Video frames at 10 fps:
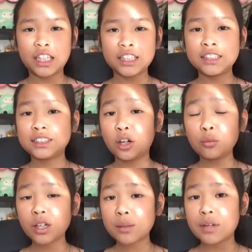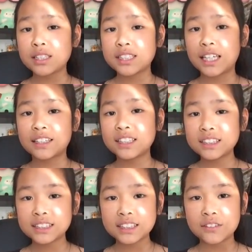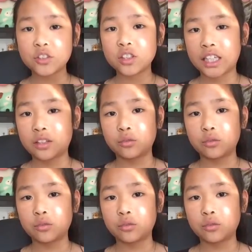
I don't recommend to get this if you like